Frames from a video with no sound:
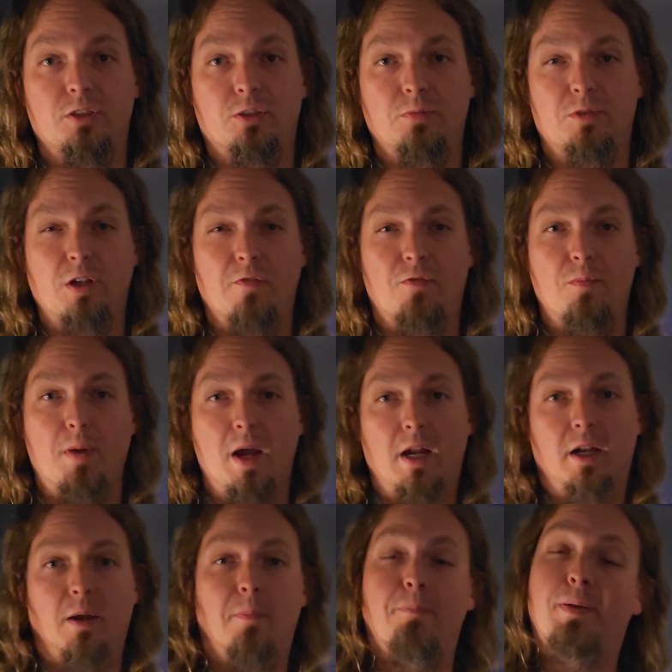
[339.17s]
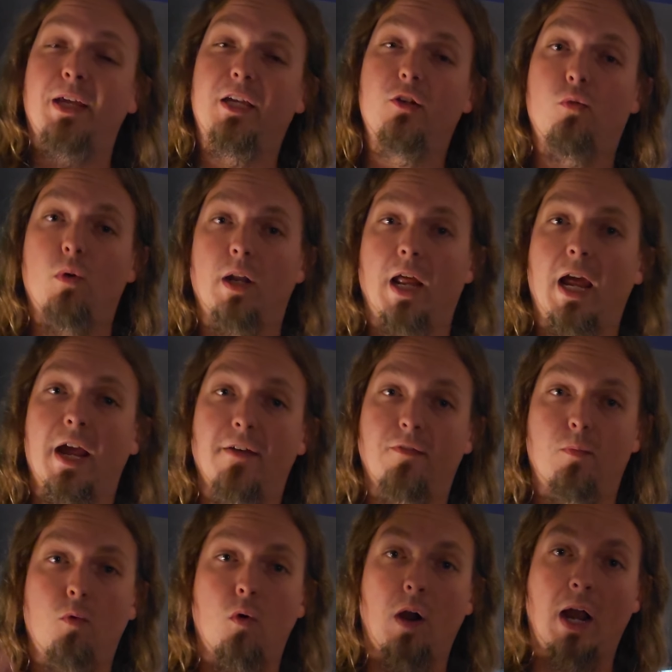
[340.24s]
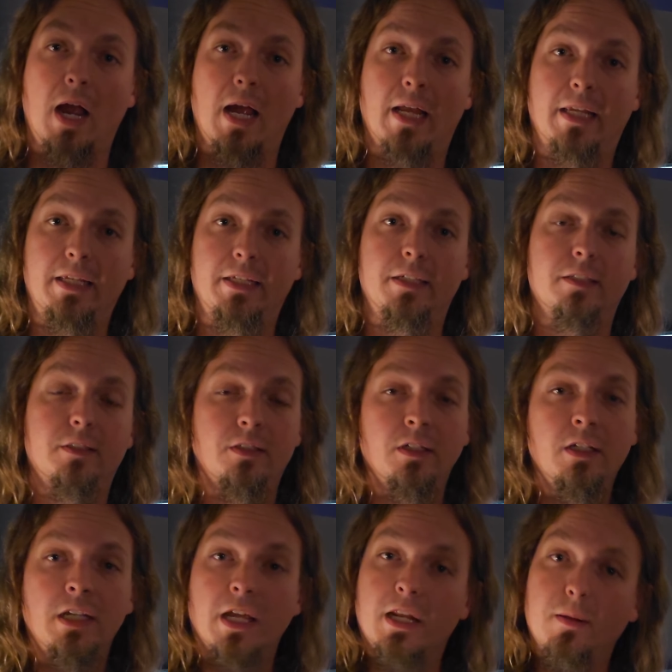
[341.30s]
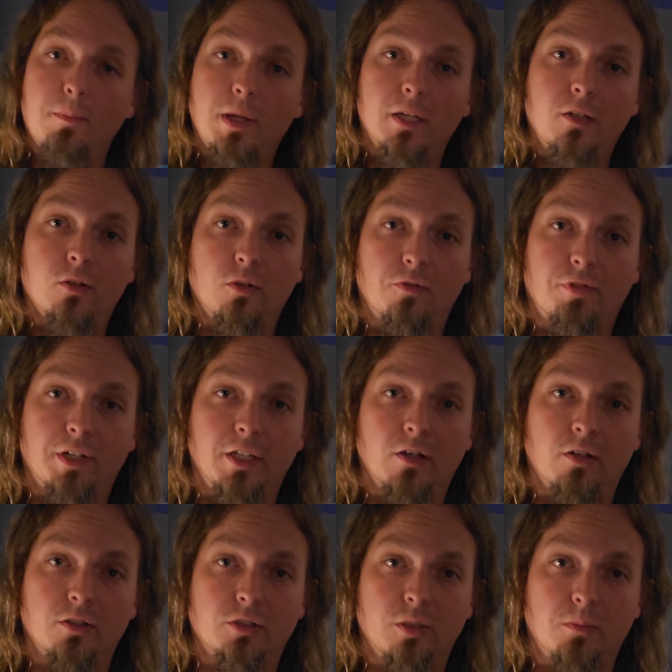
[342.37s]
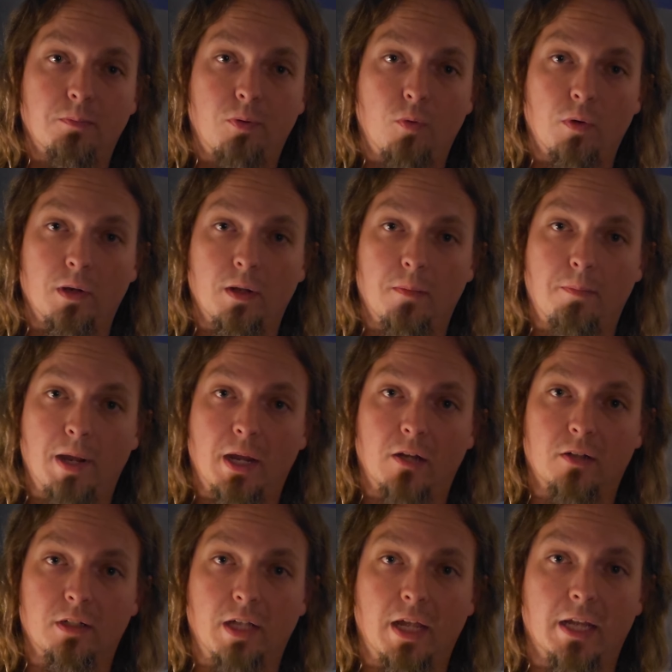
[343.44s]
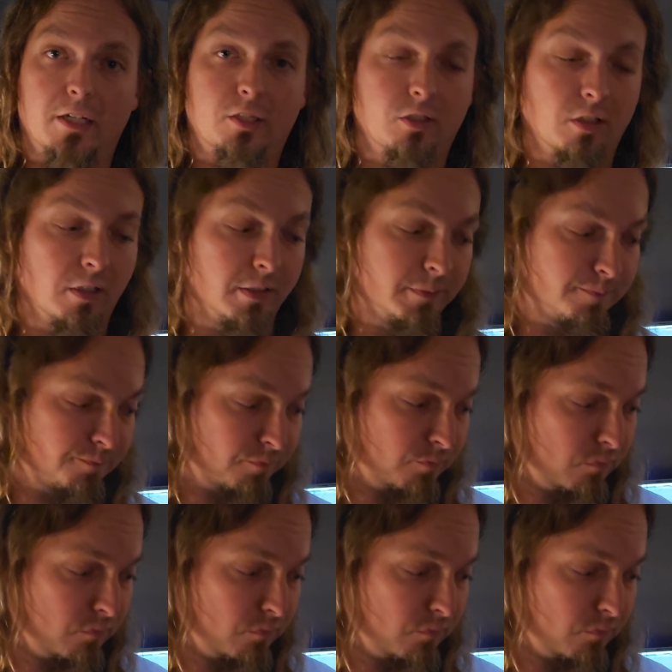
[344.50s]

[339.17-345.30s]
Some stuff about a Penguin I have, a more high end, and I may do a video at some point about actually